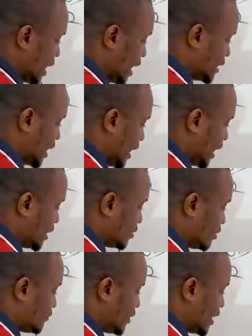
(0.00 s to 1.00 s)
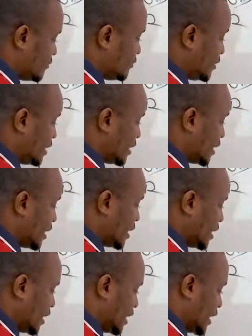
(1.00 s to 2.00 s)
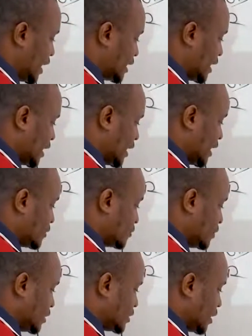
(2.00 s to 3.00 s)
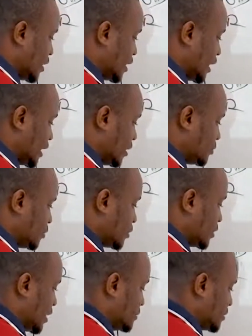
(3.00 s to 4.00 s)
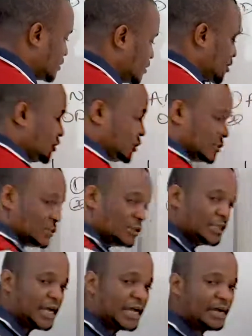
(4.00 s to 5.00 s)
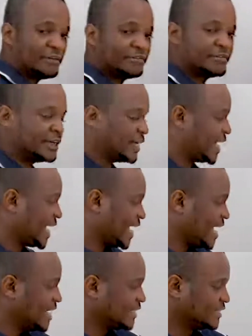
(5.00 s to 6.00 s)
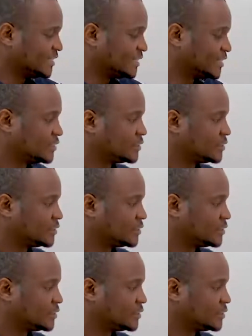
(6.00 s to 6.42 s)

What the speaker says: at the end of every ladder language, ladder programming, you must have end.